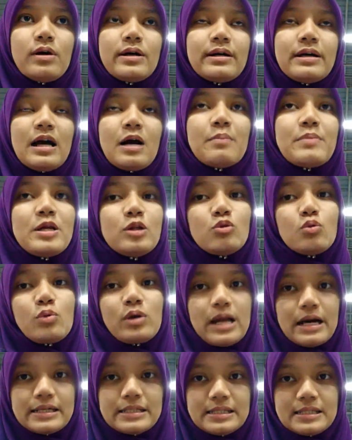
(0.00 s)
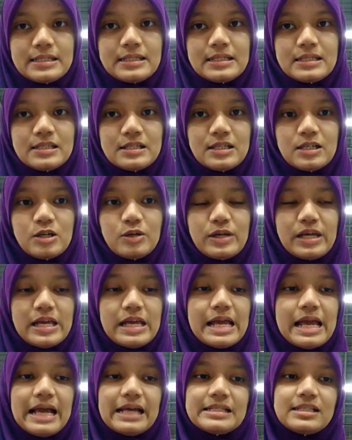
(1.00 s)
coming to class,
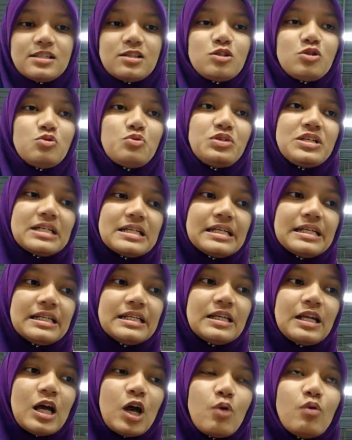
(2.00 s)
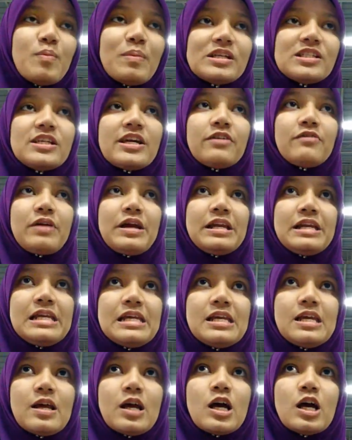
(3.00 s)
okay, as a student, we must get
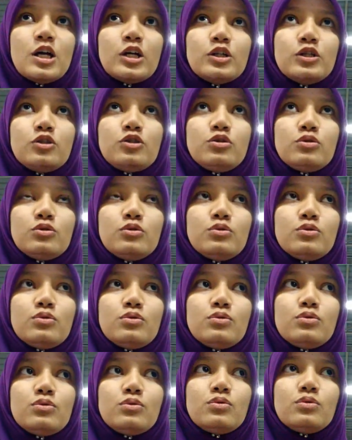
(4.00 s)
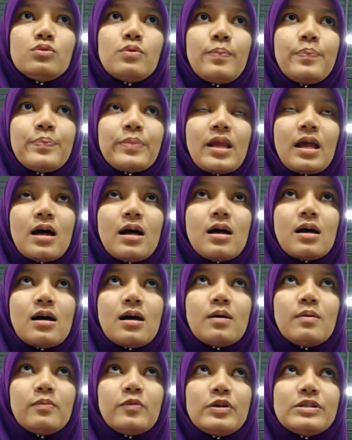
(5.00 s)
ready to,
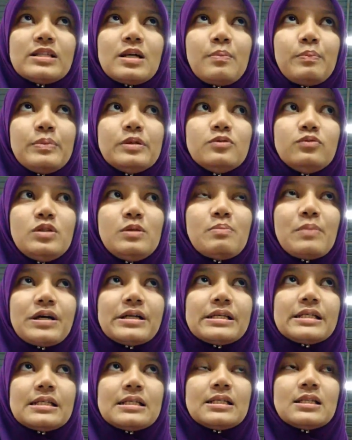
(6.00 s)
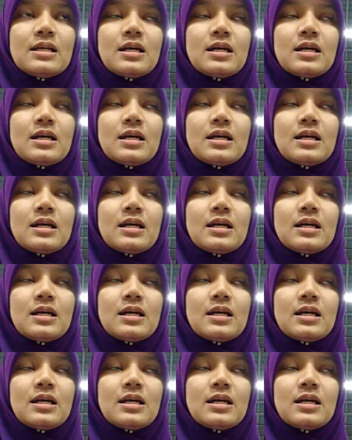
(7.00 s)
for example, we must